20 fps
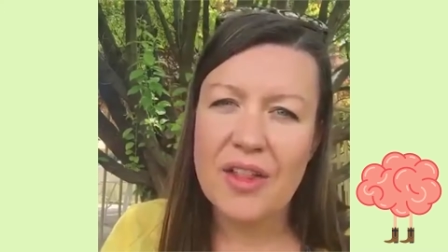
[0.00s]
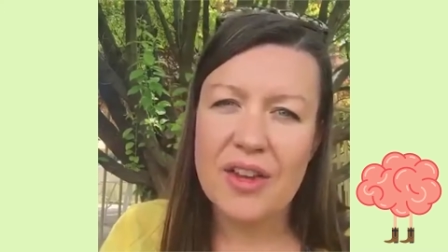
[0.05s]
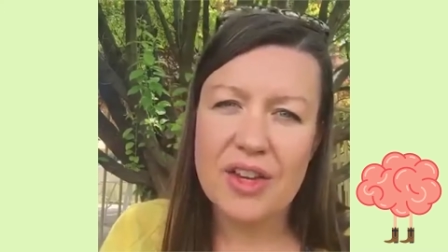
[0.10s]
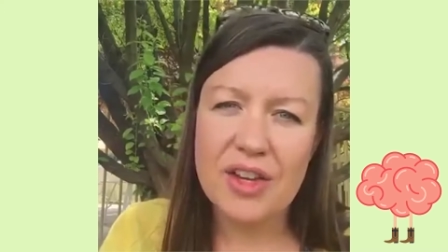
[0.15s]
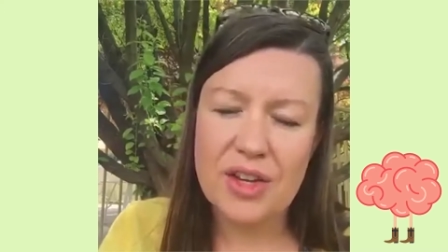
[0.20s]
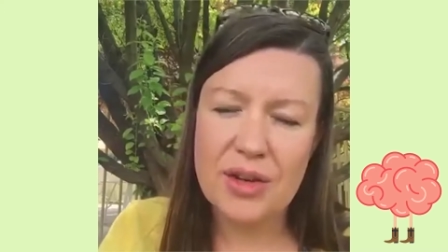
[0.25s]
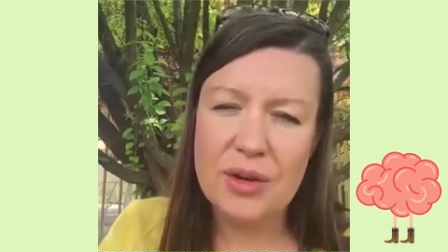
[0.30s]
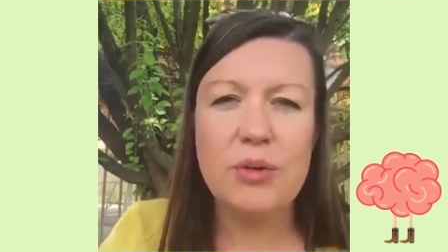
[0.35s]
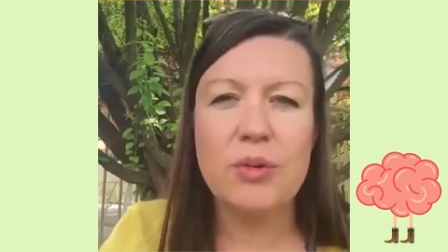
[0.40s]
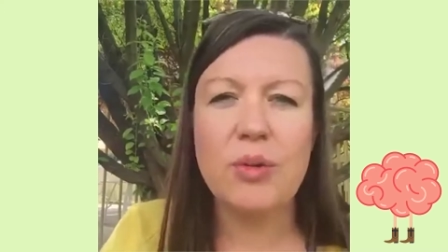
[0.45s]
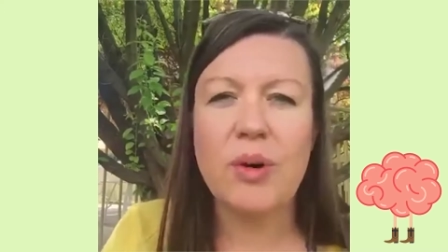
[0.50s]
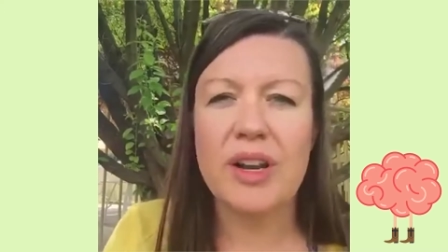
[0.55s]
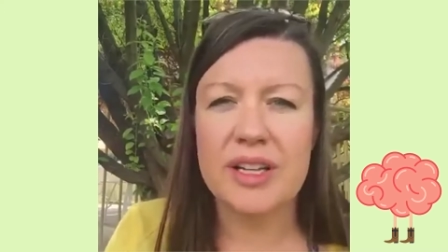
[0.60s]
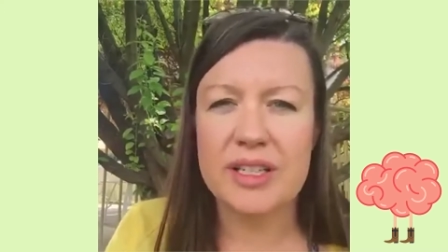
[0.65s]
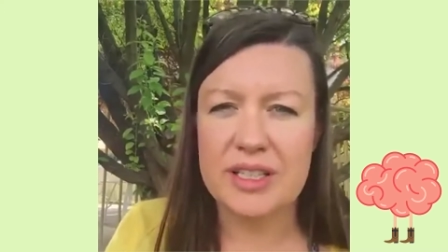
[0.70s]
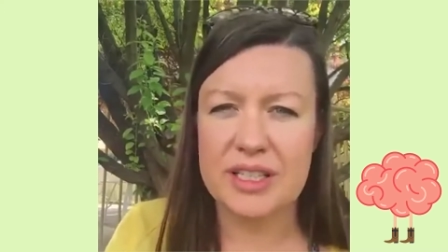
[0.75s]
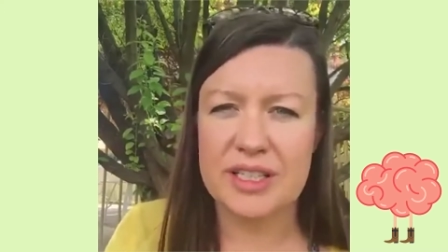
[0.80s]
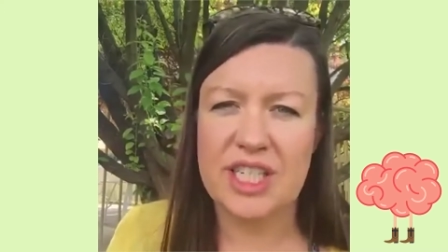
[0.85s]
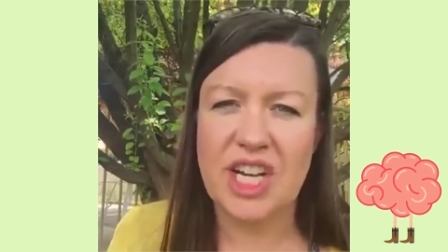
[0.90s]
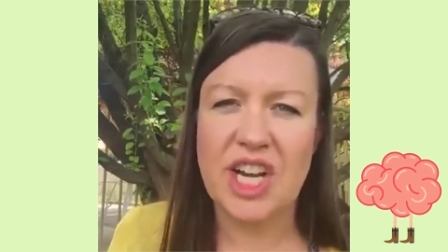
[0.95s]
you wanting
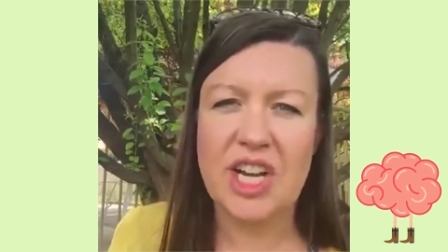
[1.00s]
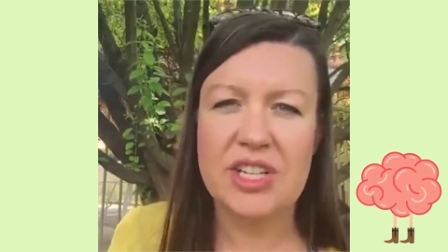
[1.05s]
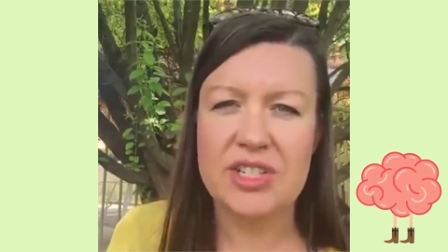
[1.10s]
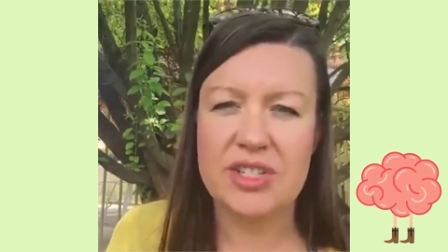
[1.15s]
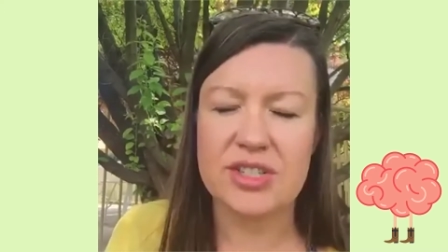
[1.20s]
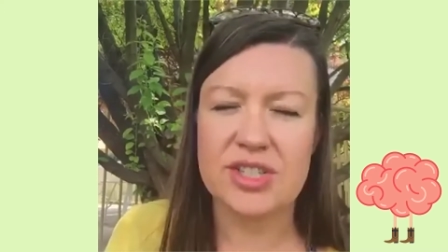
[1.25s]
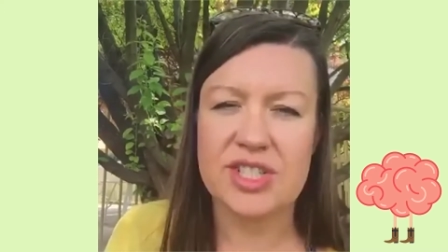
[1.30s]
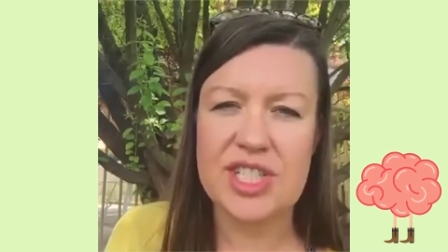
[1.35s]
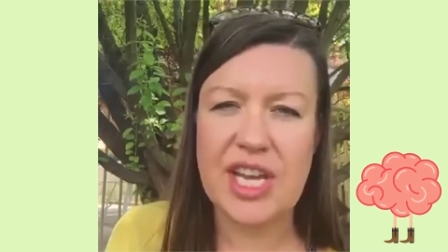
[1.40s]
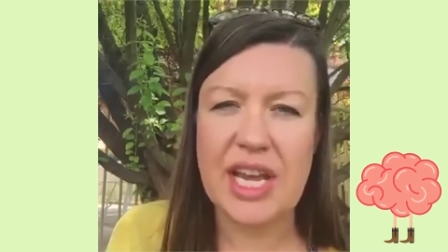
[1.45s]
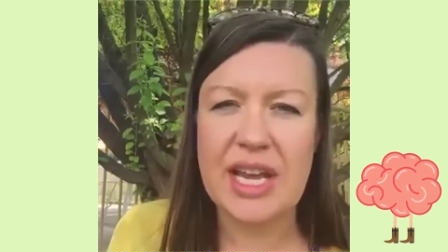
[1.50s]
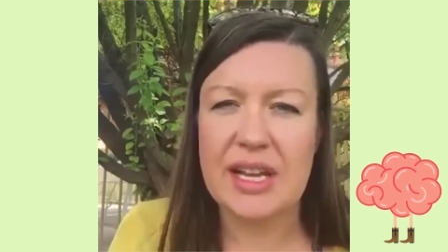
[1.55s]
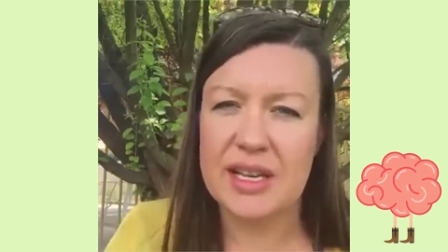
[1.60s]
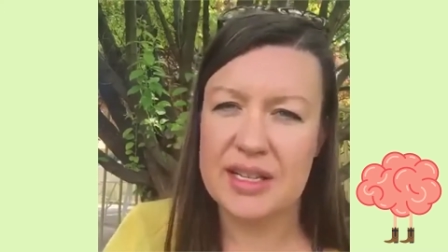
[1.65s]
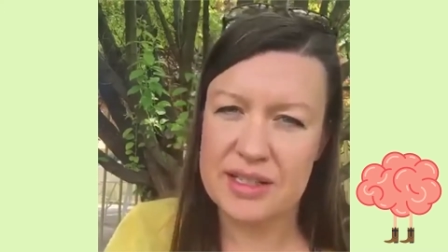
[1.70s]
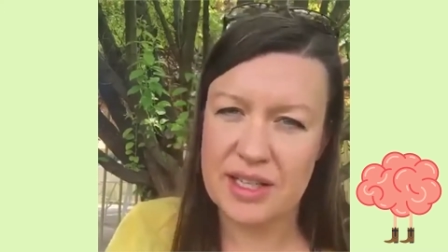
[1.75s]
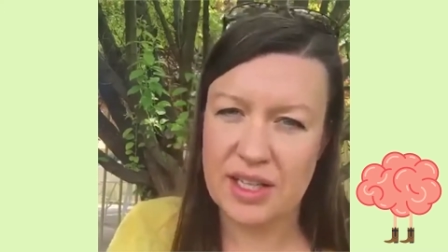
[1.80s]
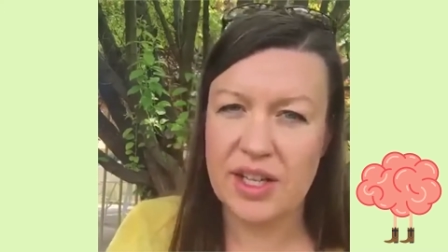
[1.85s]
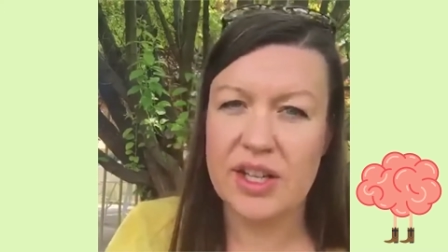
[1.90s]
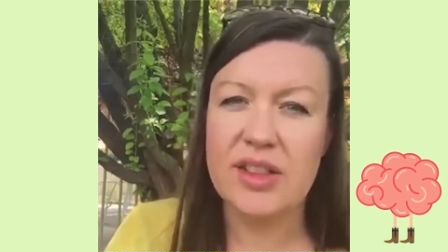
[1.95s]
to change your state is
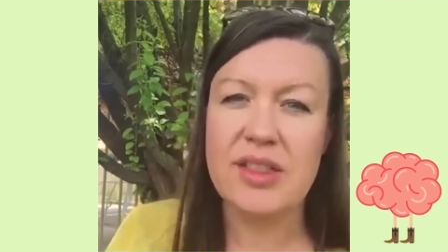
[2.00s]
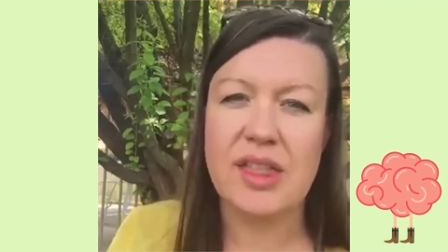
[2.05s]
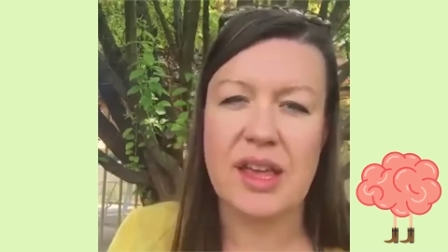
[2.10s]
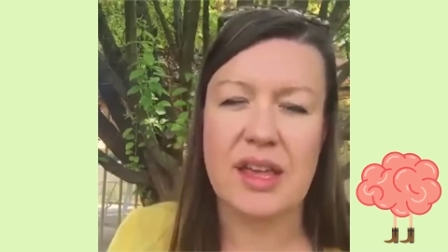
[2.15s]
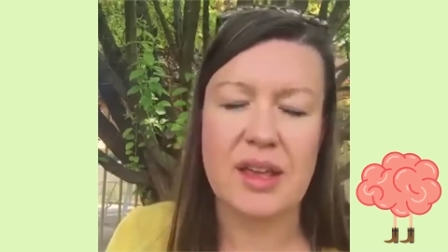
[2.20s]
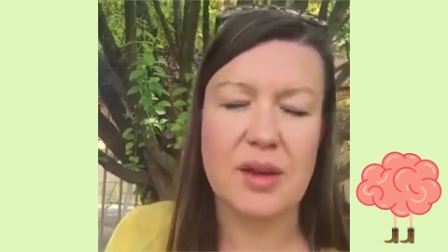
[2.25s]
a good thing.